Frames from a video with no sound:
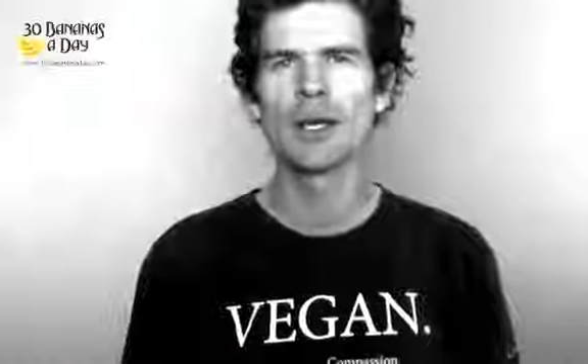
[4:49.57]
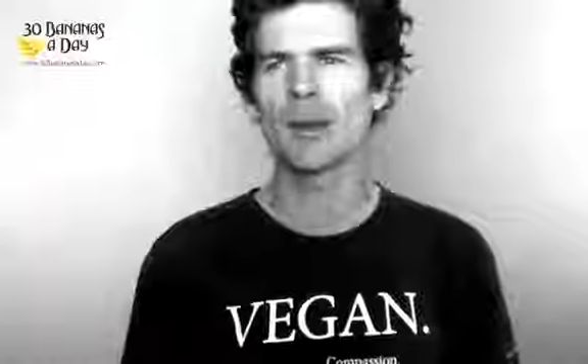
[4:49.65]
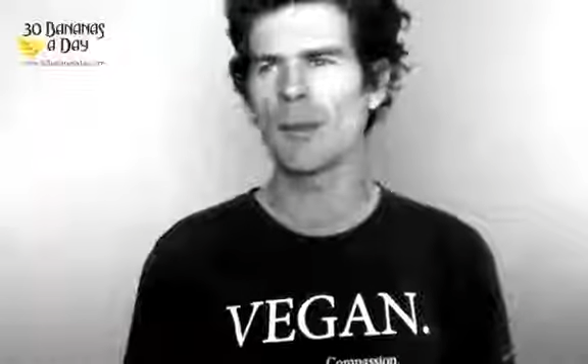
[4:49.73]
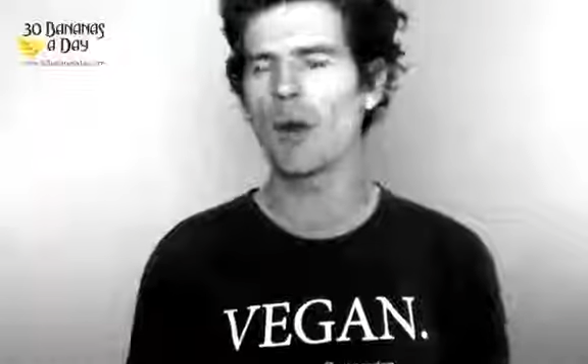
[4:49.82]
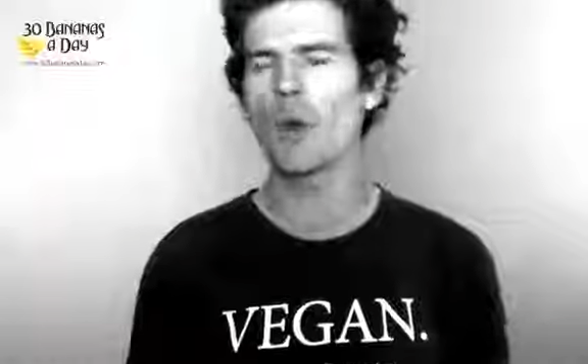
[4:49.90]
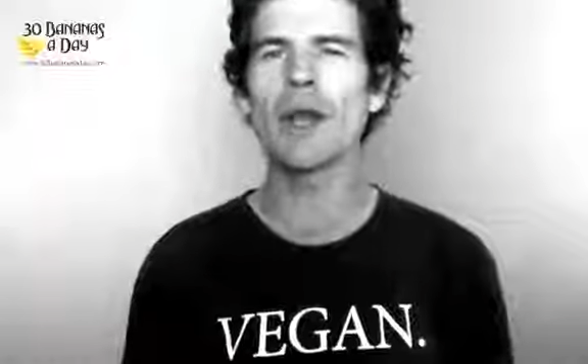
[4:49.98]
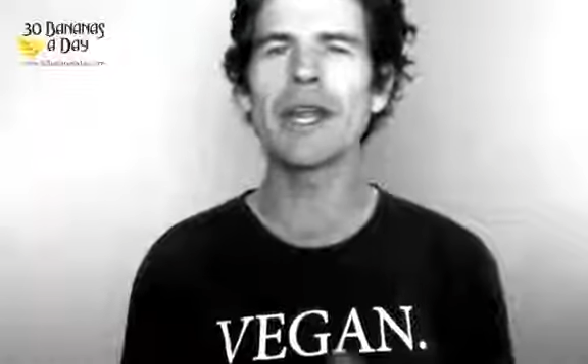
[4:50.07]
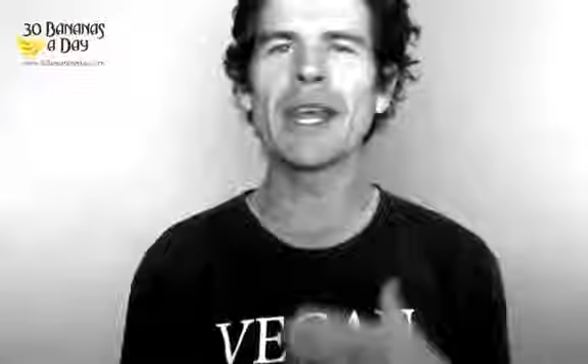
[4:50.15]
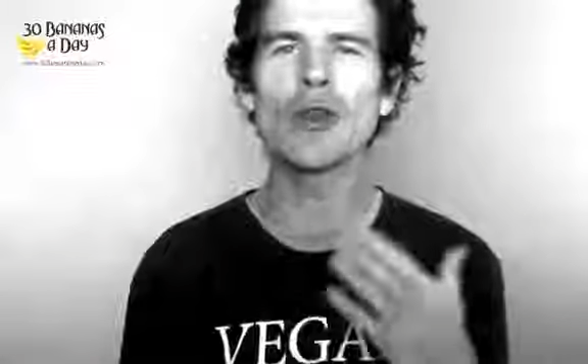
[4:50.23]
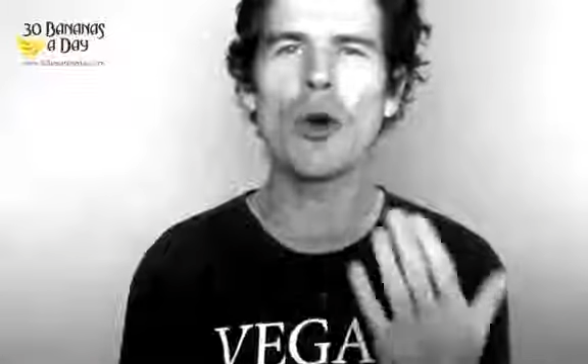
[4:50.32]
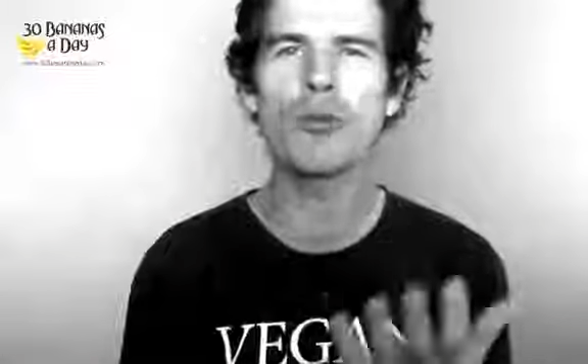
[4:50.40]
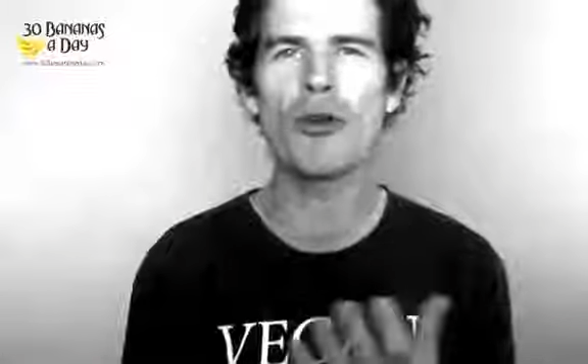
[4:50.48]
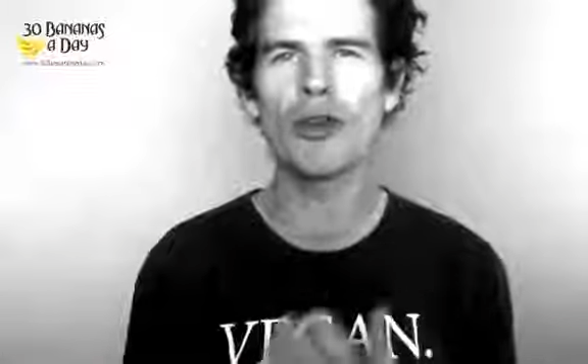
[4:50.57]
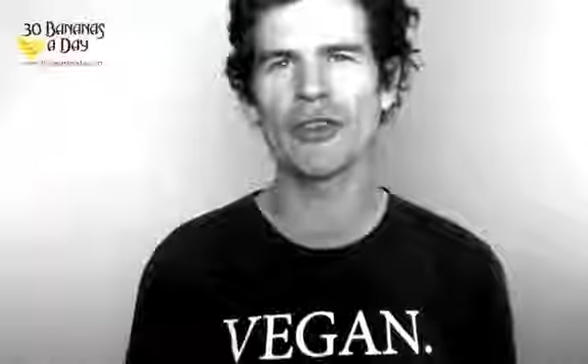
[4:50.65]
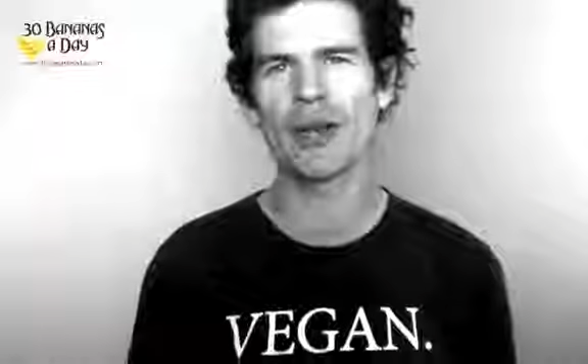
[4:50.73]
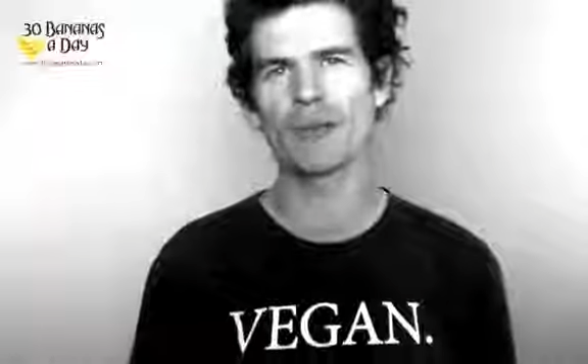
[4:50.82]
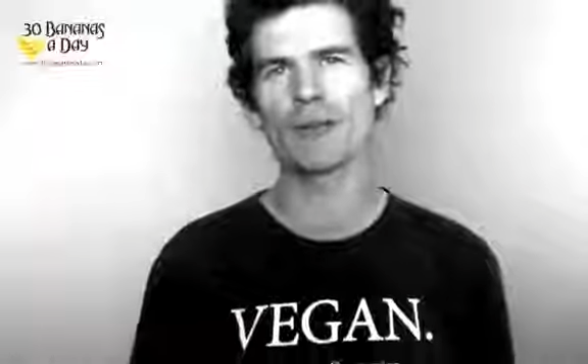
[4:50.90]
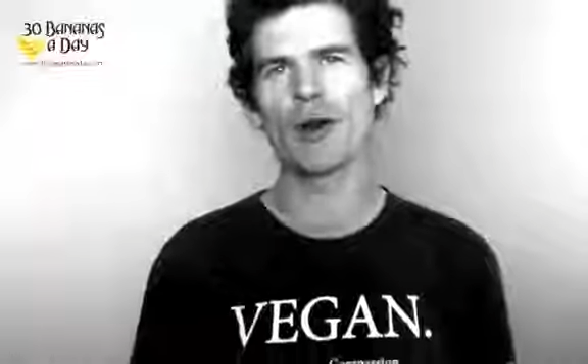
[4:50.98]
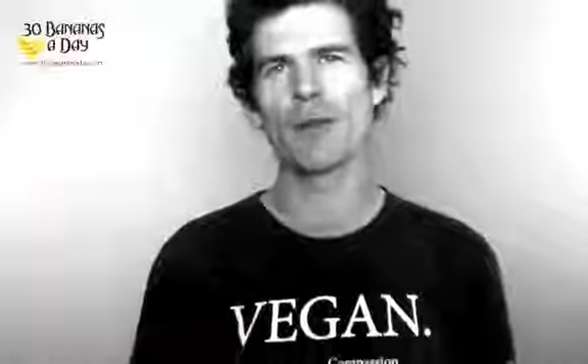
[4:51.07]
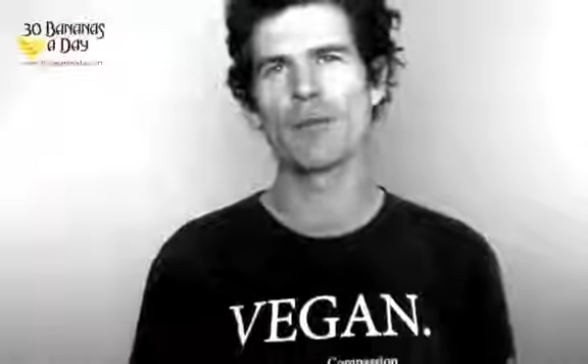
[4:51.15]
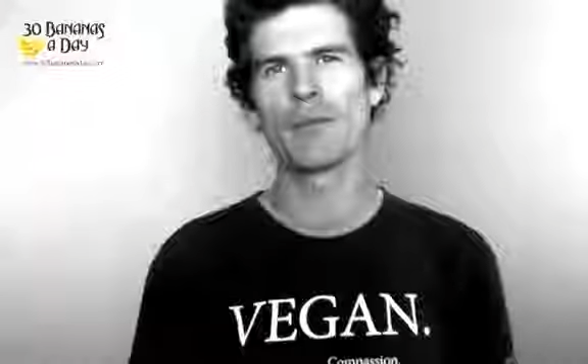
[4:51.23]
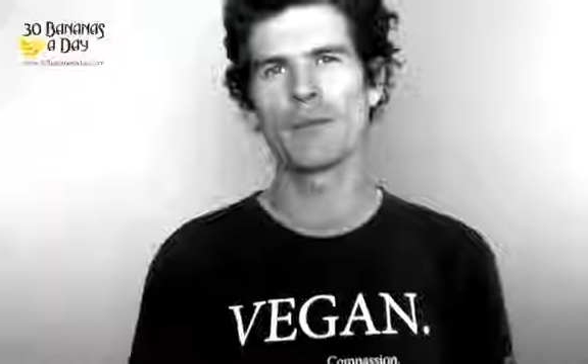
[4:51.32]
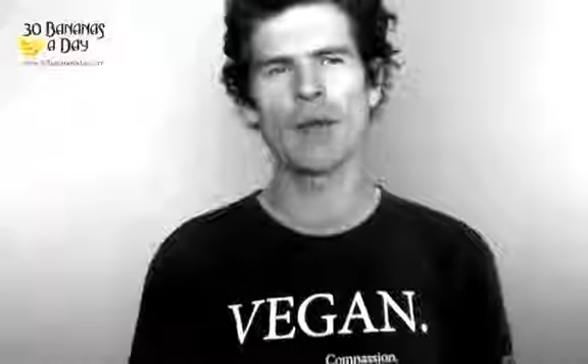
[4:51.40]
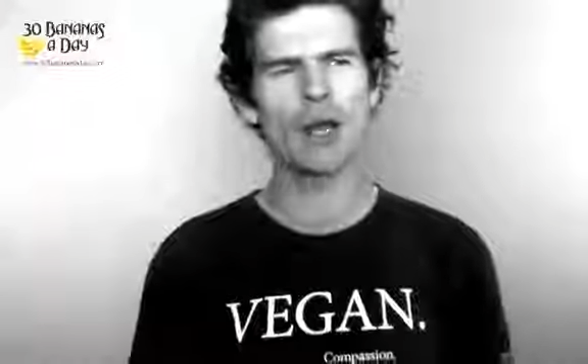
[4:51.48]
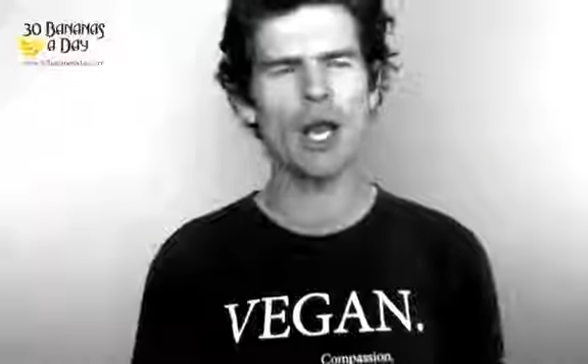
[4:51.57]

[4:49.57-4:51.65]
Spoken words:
And I'm like, where do you get your protein from? No.